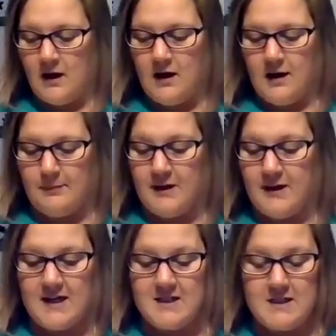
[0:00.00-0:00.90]

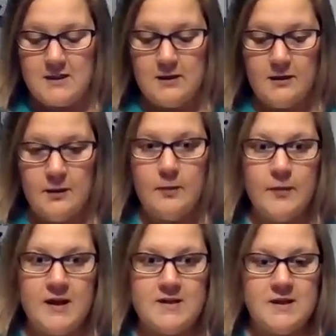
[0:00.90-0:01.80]
The next
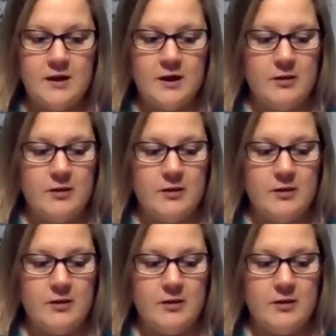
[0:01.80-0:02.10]
piece that